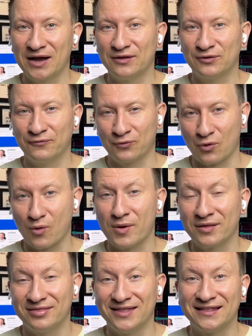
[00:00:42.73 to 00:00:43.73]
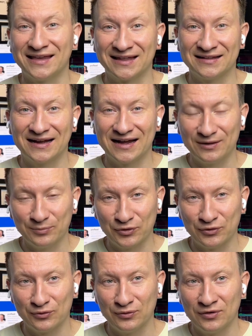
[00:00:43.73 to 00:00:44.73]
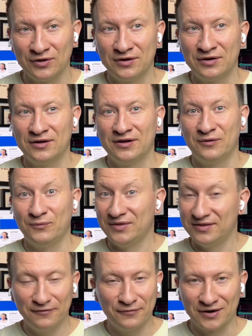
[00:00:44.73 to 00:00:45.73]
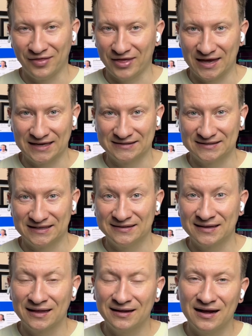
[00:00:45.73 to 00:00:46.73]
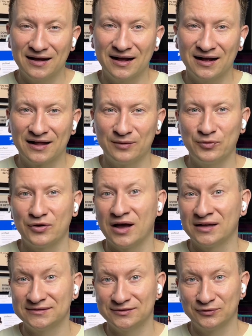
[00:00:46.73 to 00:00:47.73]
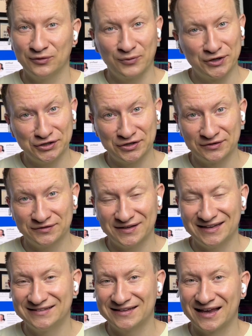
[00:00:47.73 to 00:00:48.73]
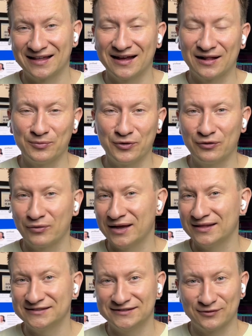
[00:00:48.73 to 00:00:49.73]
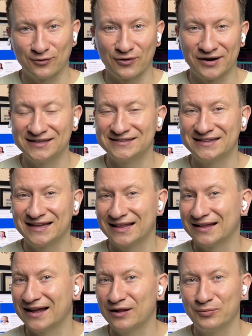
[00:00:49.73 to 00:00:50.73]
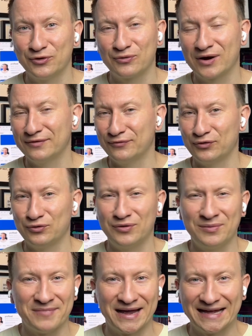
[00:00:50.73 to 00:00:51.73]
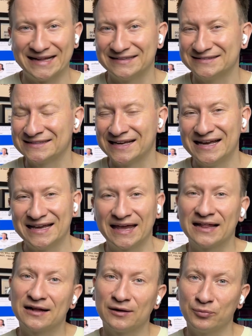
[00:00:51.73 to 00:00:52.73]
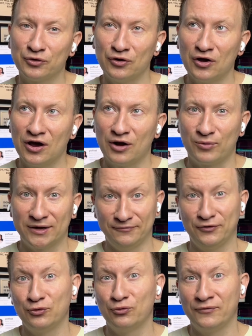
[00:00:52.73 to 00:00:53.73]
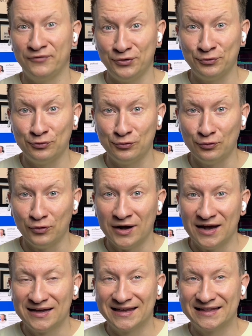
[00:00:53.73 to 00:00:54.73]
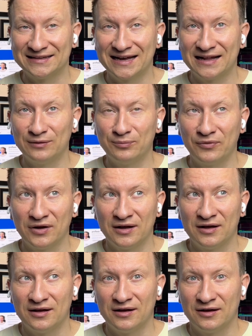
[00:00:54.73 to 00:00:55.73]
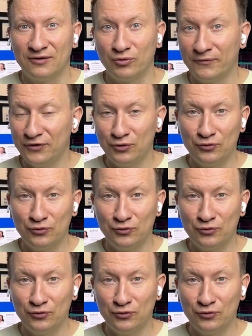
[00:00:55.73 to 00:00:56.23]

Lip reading: kind of robot that can help you with different things. It can help you answer questions. It can help you create a stories. It can help you write for your emails. It can help you write for your review. It can help review